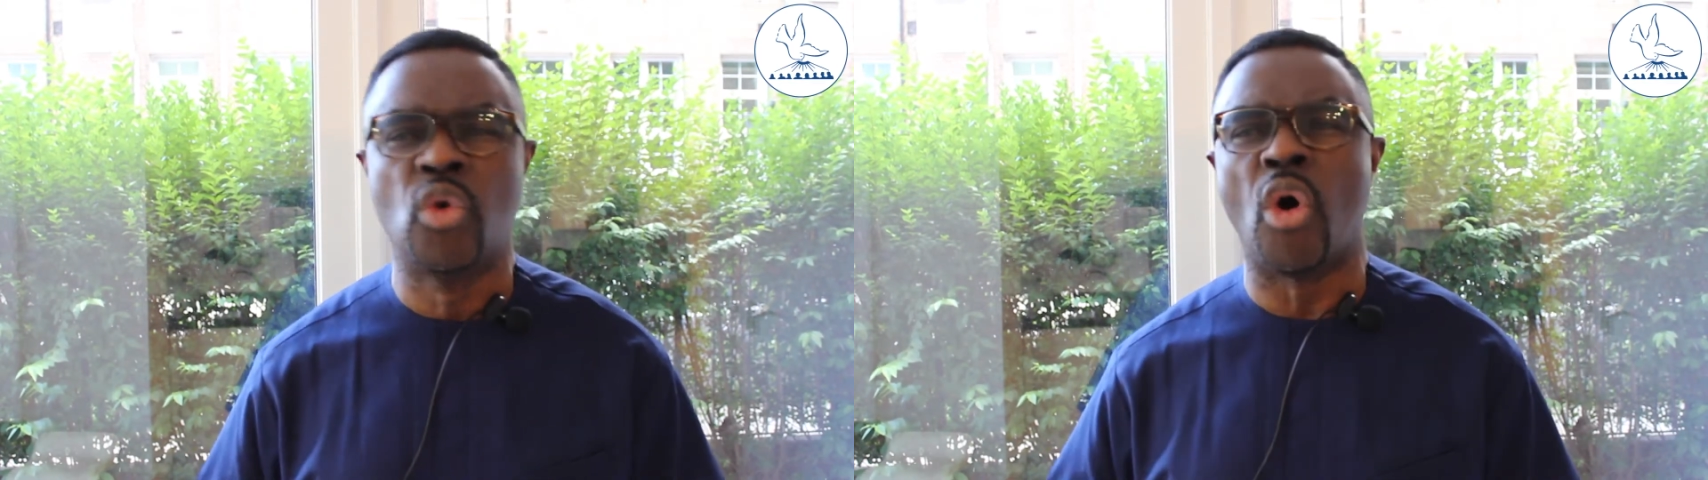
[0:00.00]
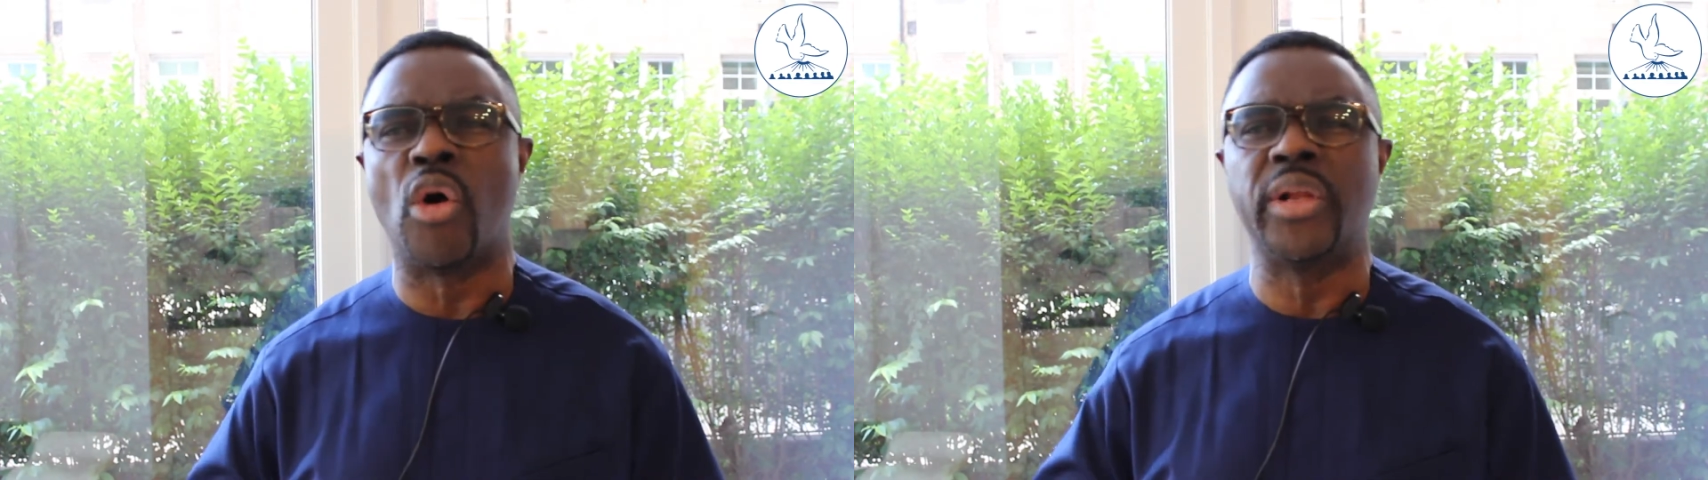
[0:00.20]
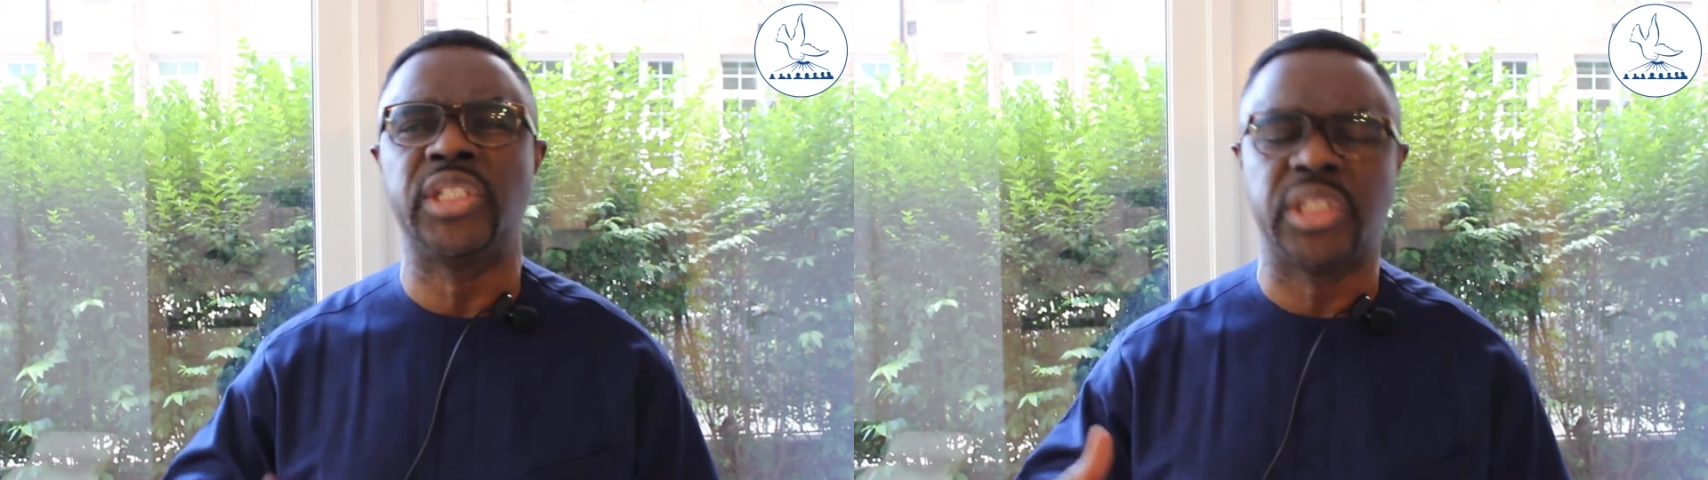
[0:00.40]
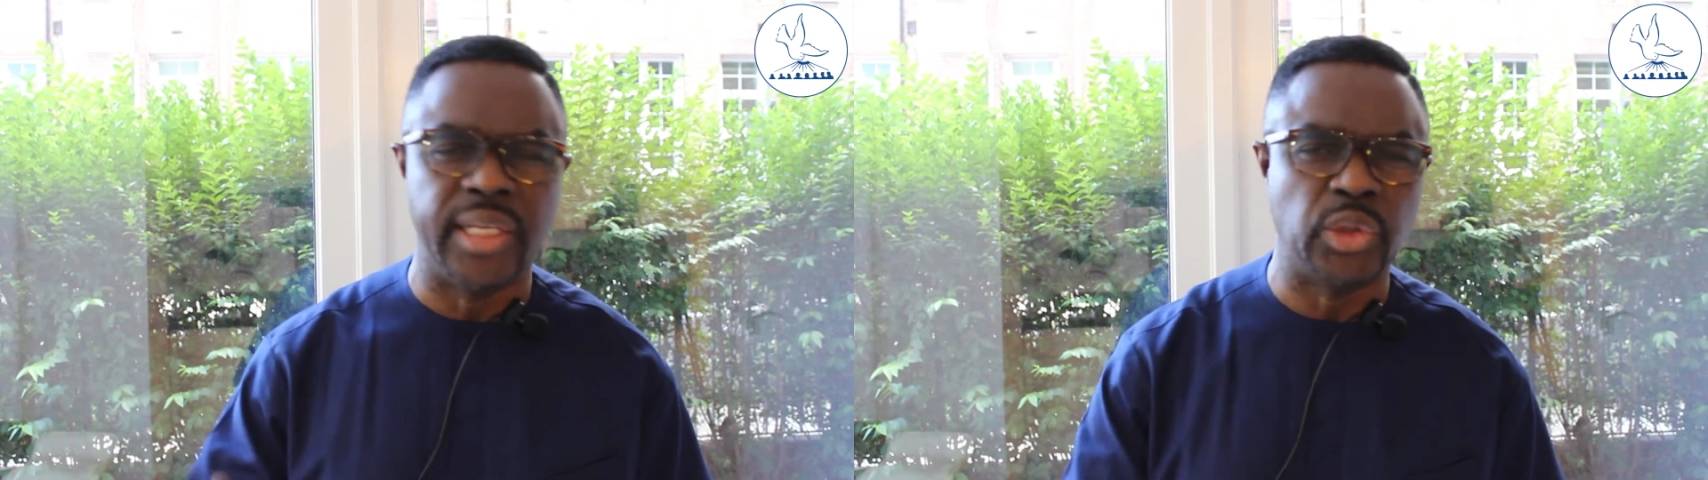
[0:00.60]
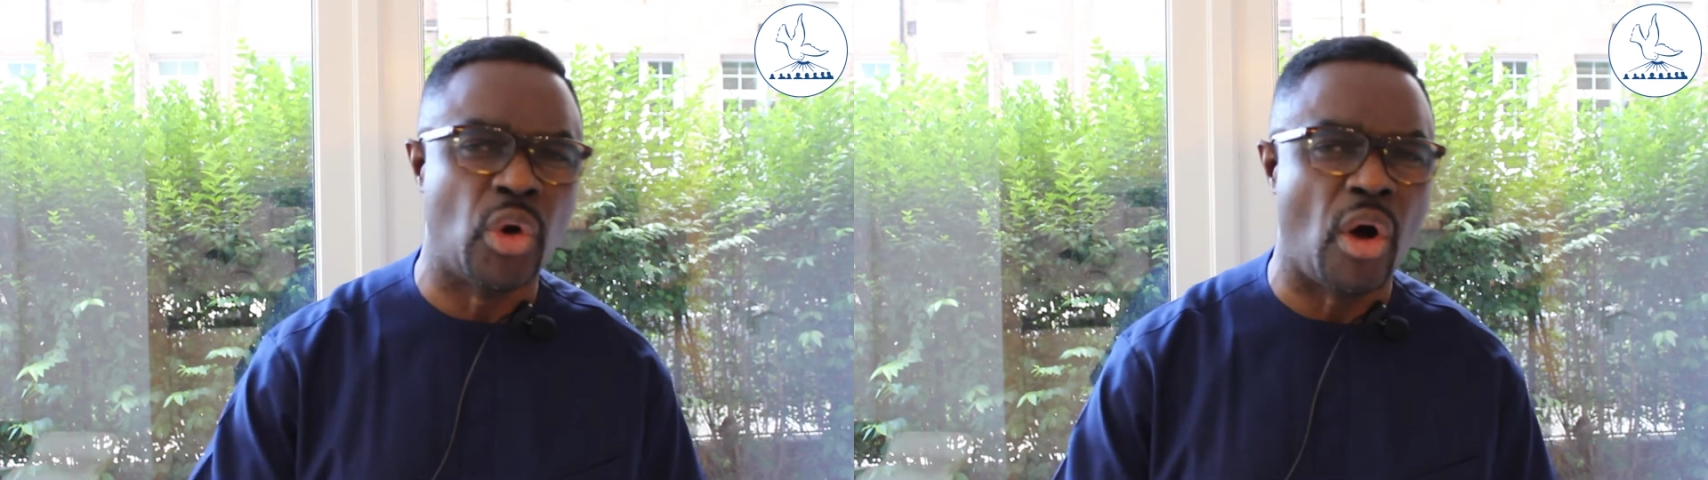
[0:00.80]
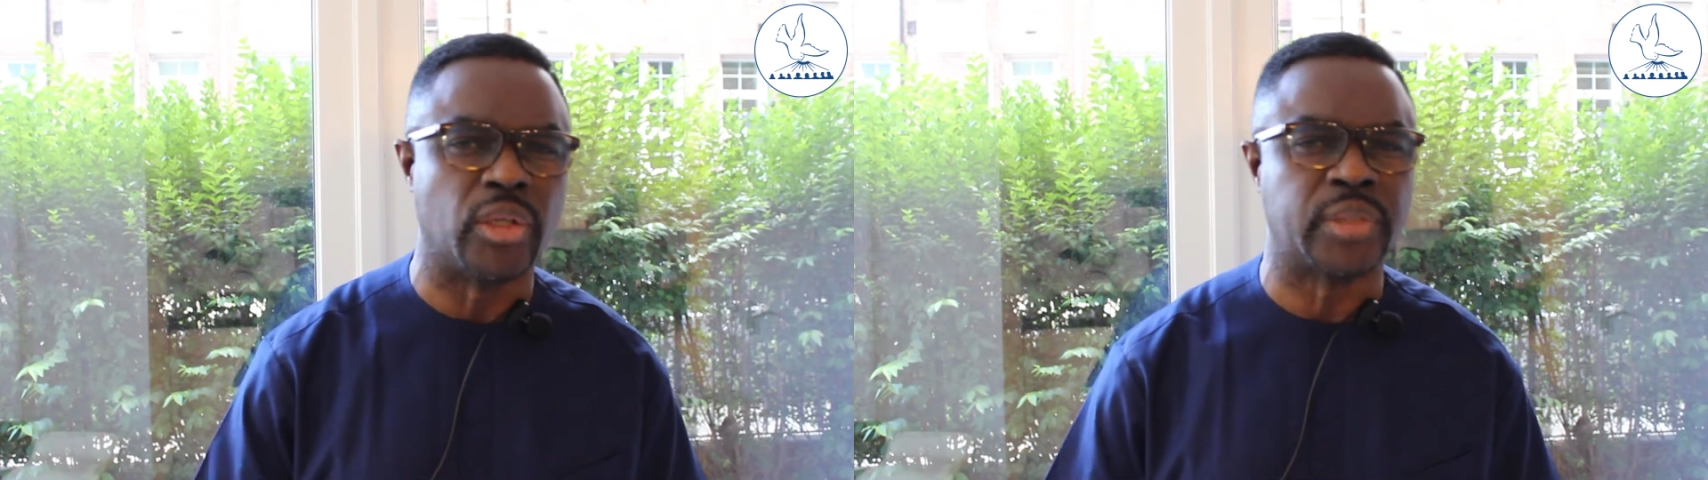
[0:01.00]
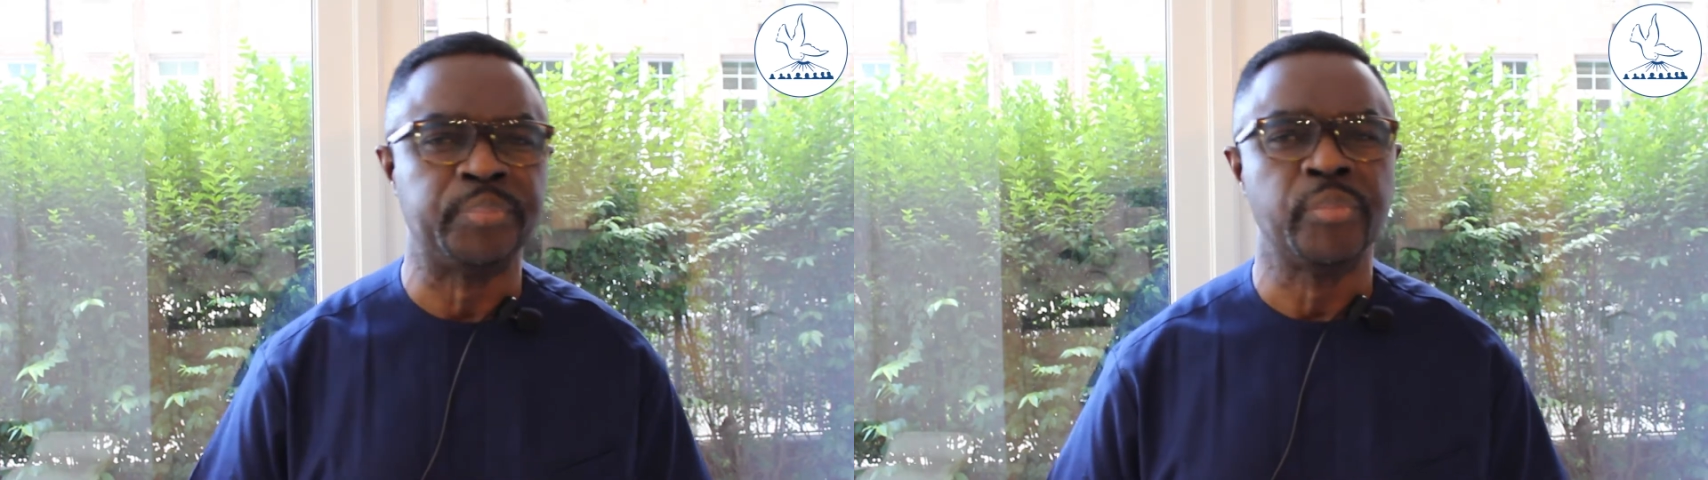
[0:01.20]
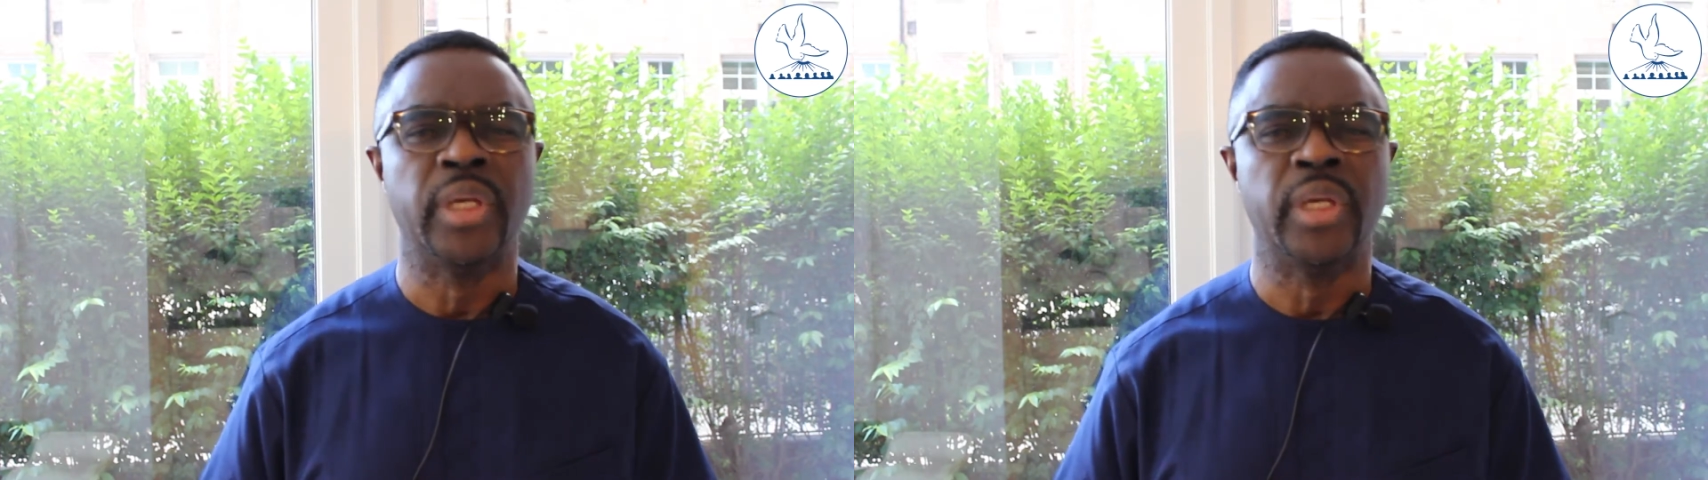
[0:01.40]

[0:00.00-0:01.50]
God is saying to us,